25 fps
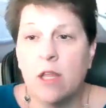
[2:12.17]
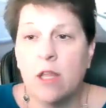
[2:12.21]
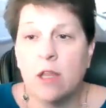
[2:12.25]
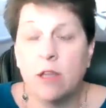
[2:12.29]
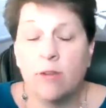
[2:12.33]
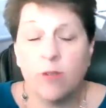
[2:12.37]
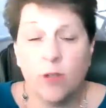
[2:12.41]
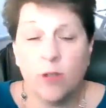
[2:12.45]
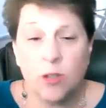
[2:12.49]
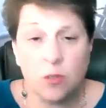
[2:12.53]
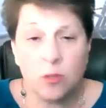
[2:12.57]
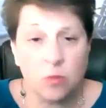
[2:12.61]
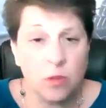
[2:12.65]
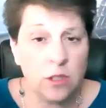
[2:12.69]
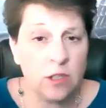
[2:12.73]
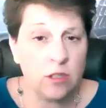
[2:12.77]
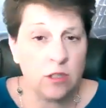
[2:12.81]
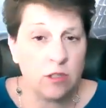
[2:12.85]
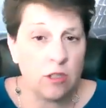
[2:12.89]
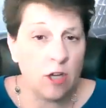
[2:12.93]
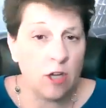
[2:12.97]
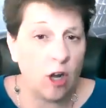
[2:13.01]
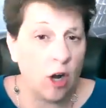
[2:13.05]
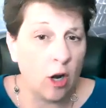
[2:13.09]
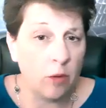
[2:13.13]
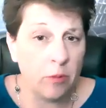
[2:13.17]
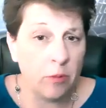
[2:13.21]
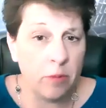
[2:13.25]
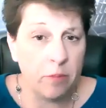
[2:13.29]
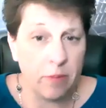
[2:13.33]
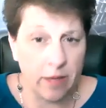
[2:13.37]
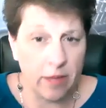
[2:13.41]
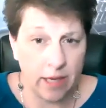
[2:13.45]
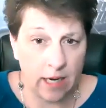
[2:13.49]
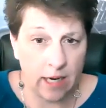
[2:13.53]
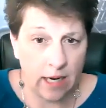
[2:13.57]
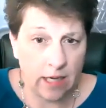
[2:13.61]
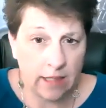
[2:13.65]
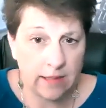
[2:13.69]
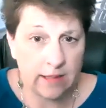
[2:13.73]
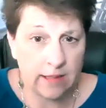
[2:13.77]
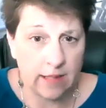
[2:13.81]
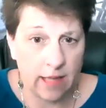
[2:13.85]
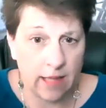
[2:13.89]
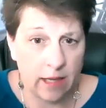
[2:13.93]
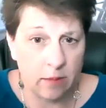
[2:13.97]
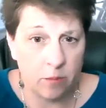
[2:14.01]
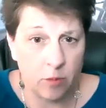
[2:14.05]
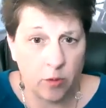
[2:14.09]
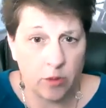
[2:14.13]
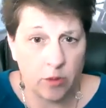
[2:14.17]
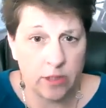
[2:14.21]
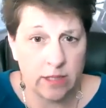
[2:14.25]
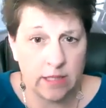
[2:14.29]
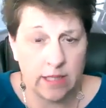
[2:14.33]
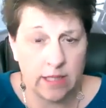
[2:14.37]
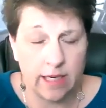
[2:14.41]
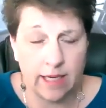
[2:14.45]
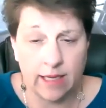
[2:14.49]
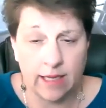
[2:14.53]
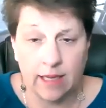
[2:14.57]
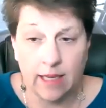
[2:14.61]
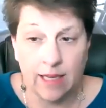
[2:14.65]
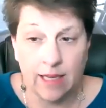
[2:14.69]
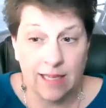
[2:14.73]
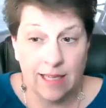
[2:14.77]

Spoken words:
The first one is carbon monoxide poisoning.